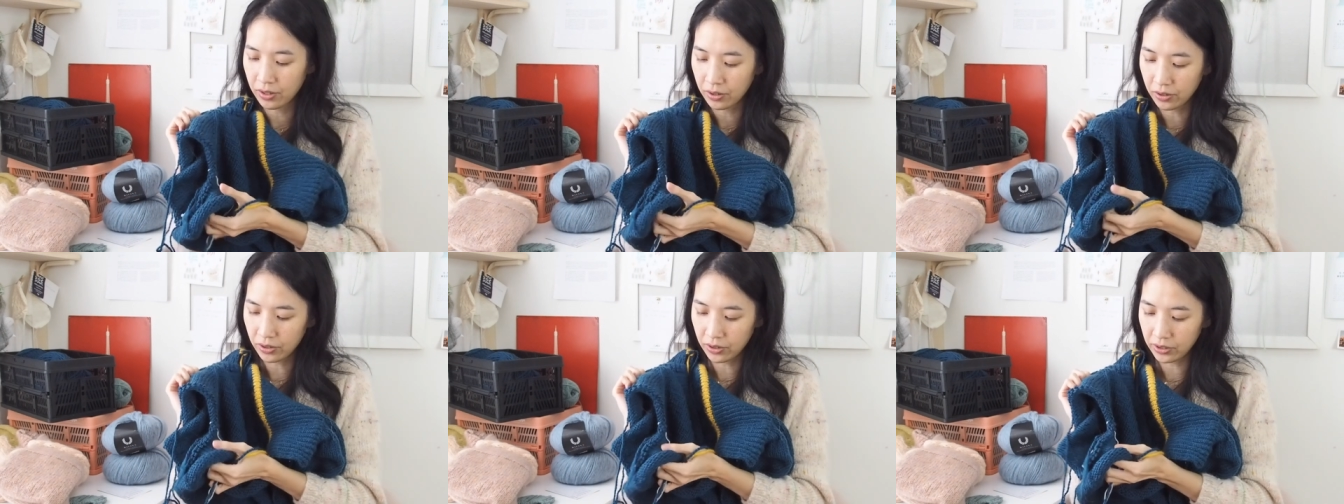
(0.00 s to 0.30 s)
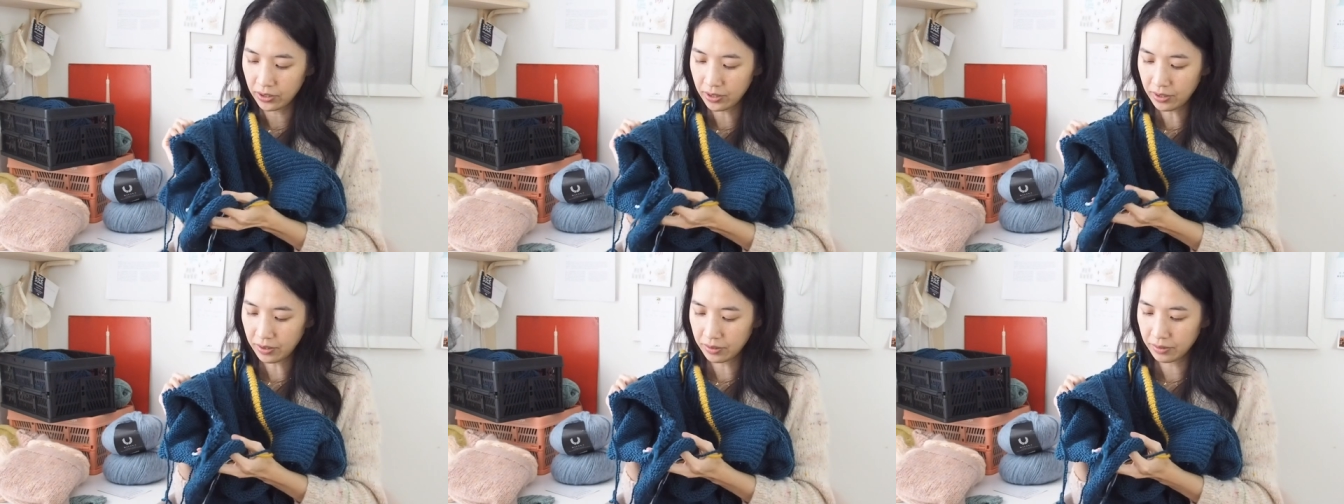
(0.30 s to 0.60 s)
on
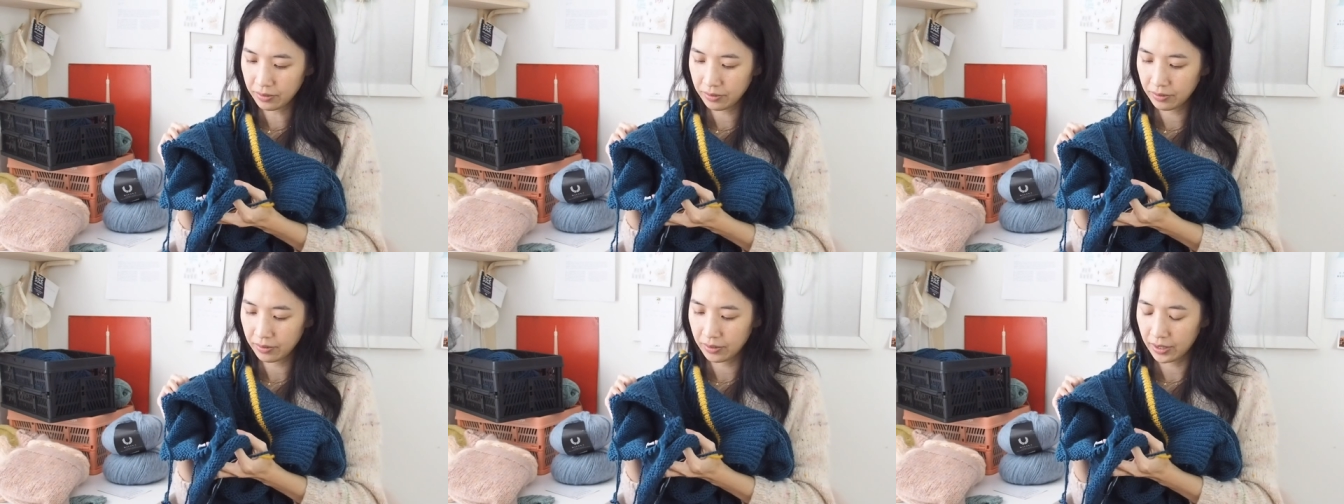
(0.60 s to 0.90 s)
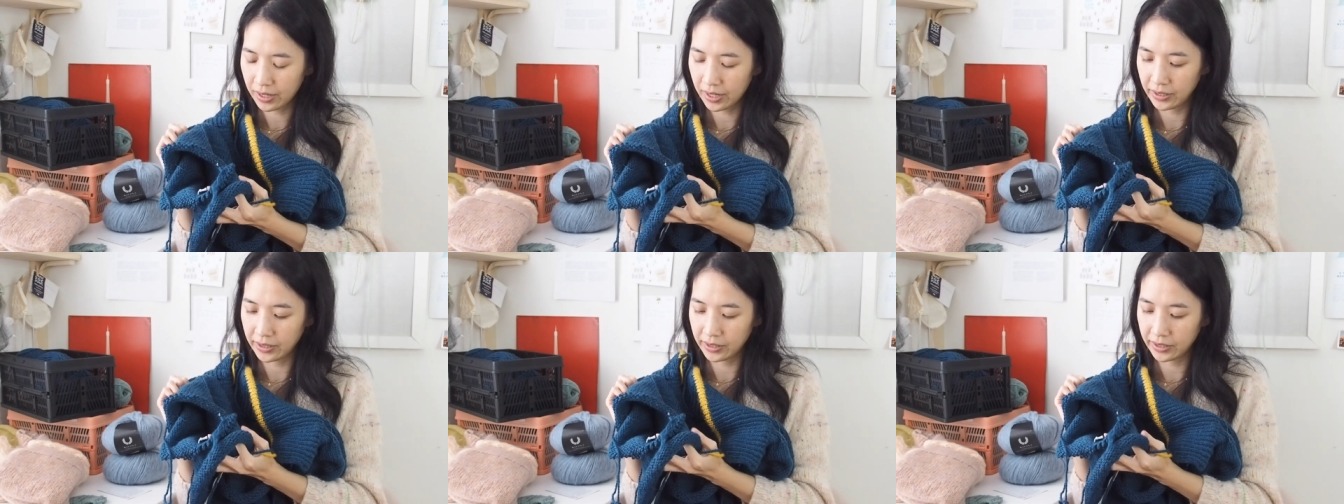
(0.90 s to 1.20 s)
it.
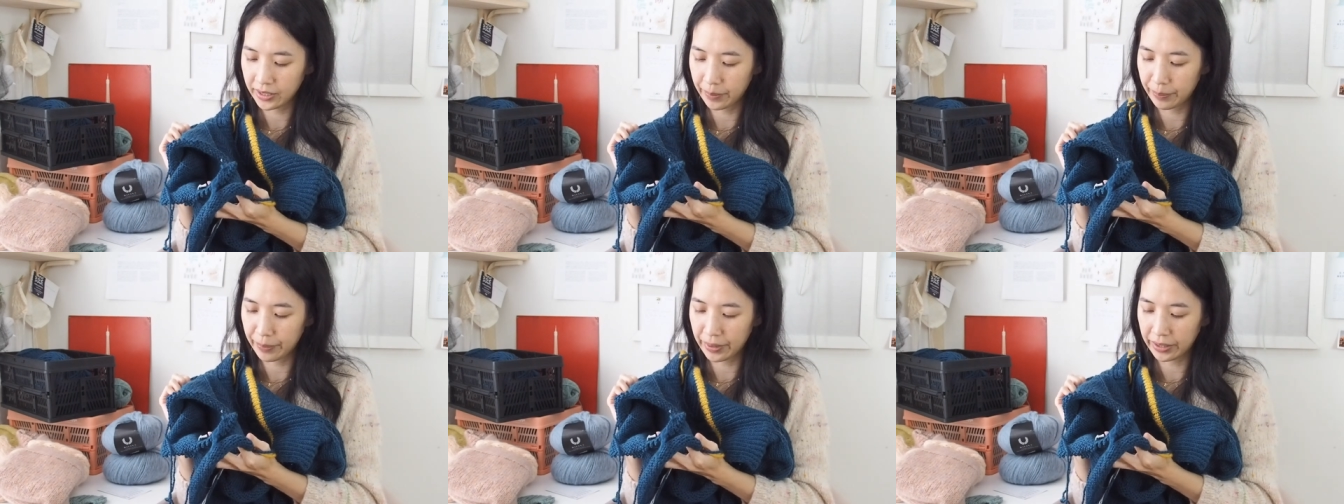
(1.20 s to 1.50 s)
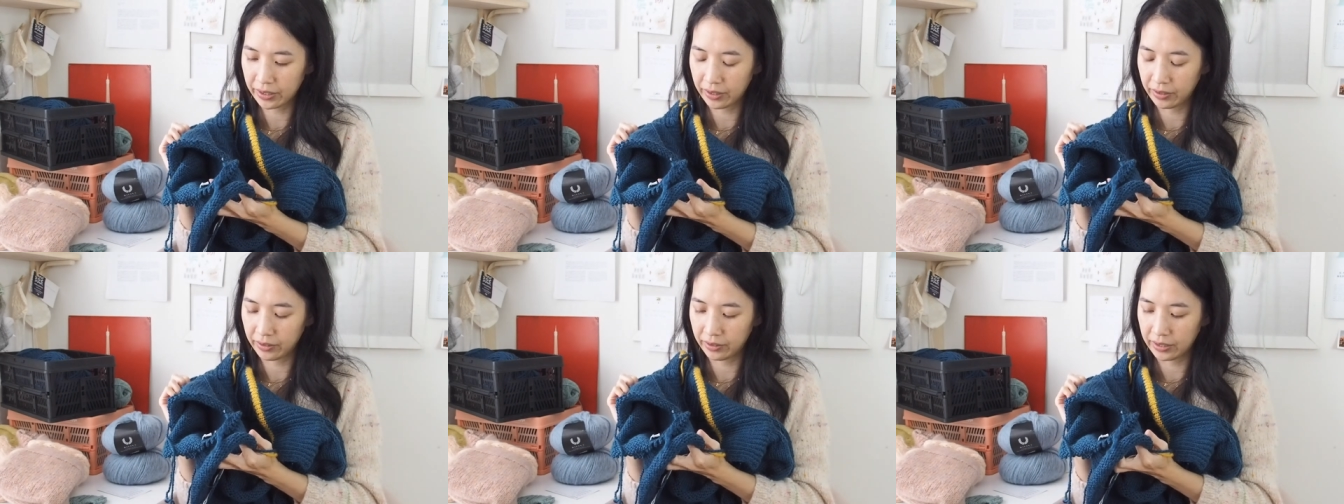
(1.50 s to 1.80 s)
I had to cut
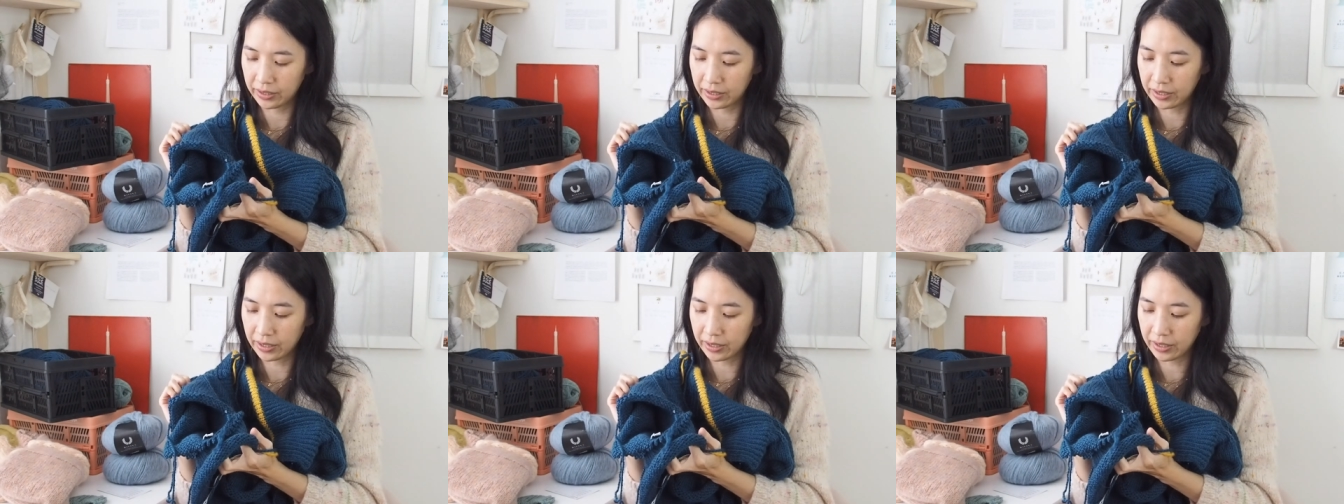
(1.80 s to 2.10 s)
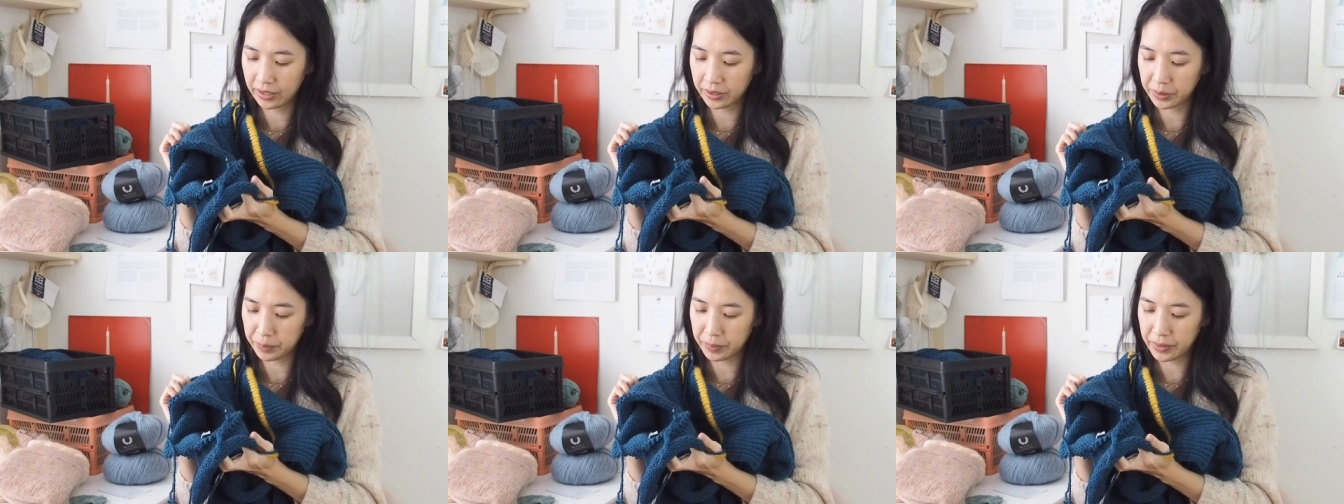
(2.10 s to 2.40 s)
back in the
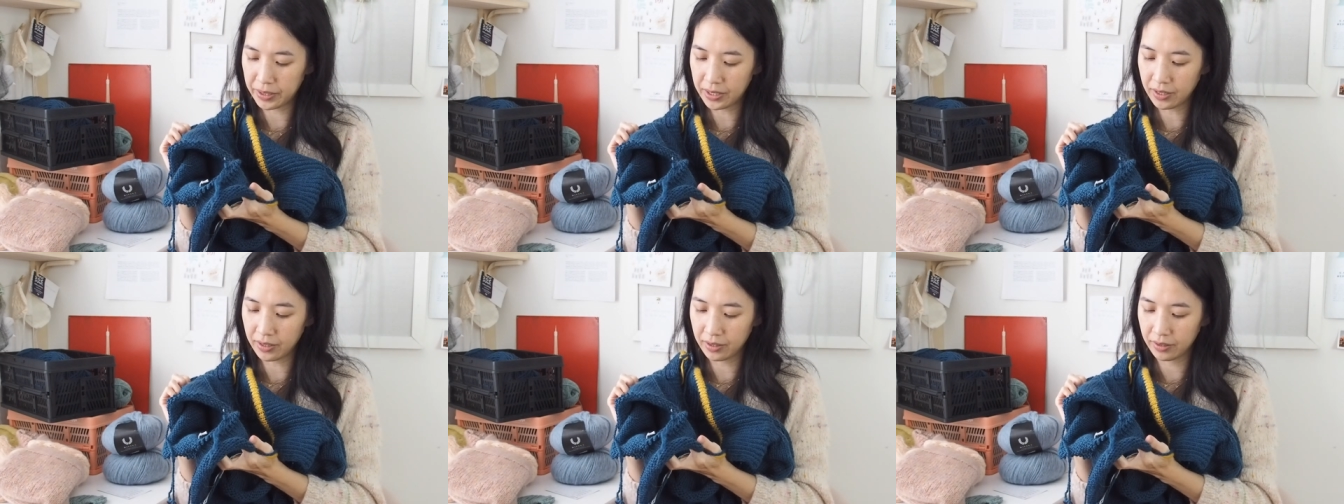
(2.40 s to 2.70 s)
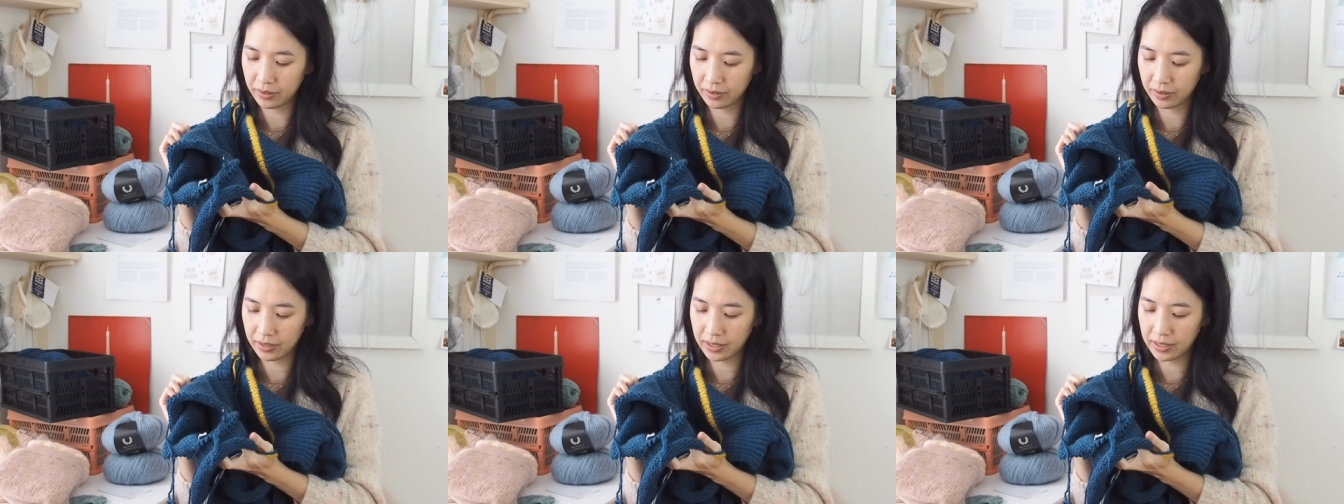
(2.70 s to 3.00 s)
yarn a bit
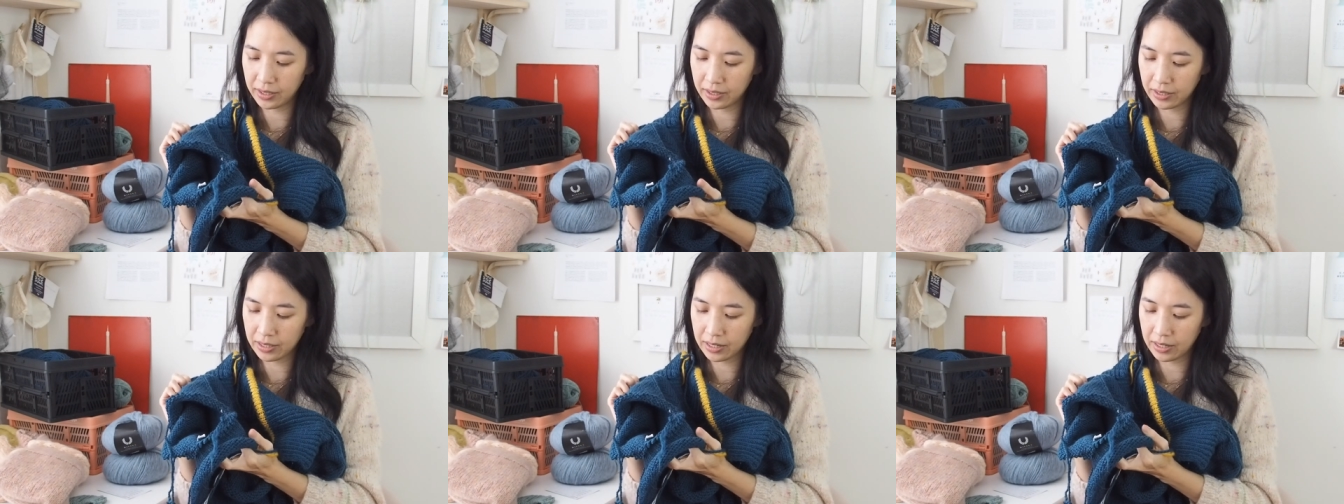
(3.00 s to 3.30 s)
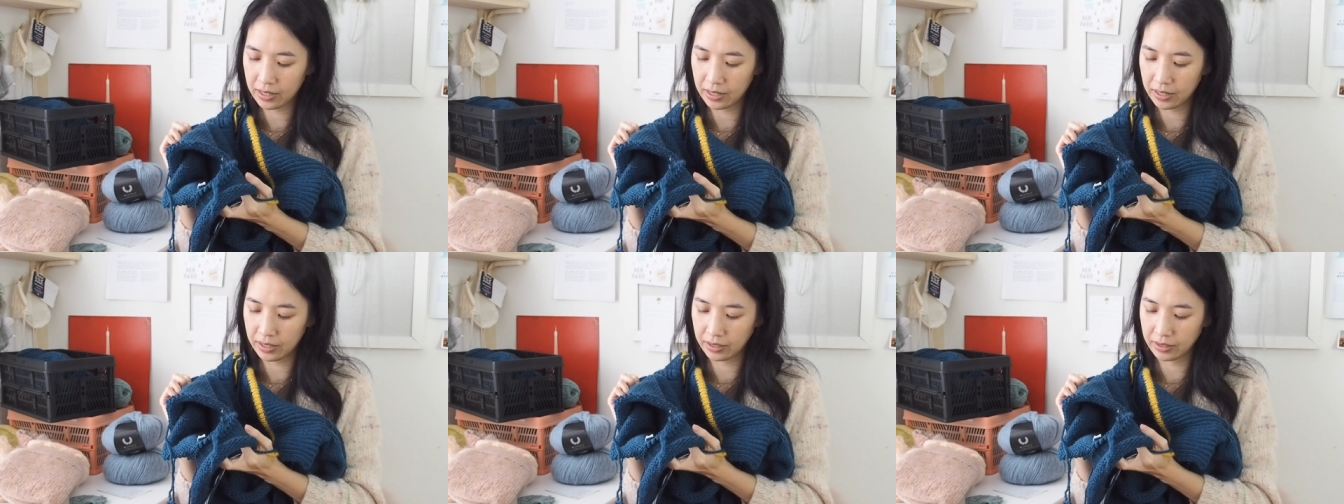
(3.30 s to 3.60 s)

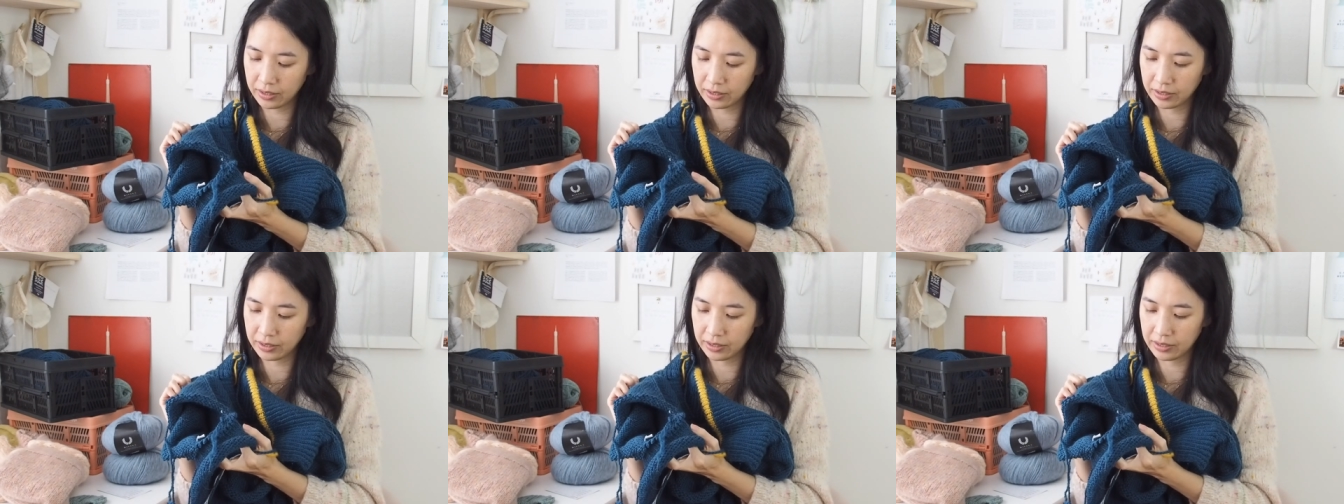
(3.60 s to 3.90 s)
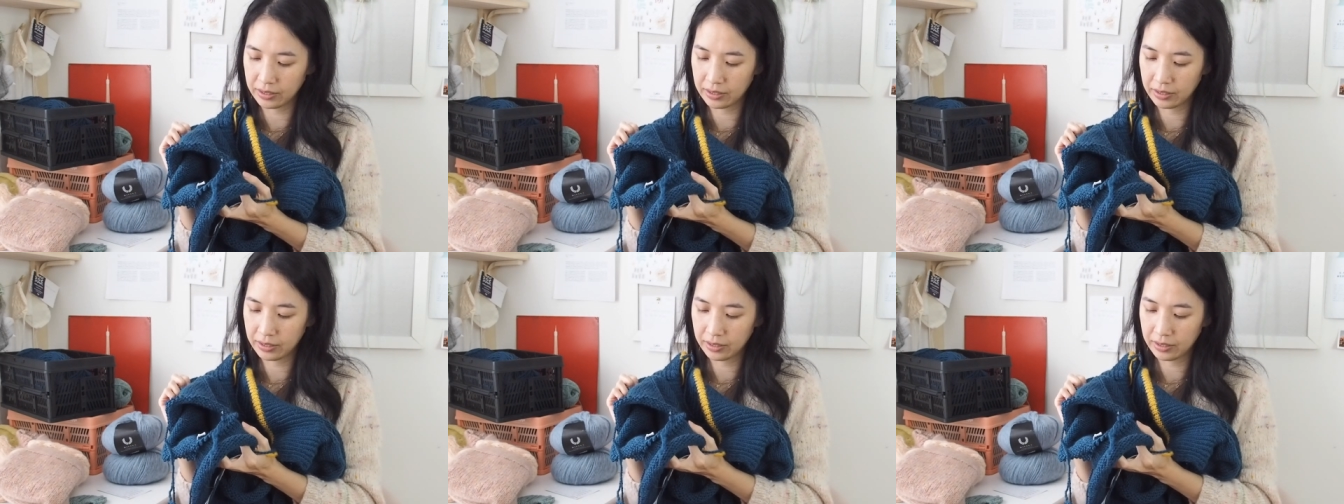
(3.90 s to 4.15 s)
here and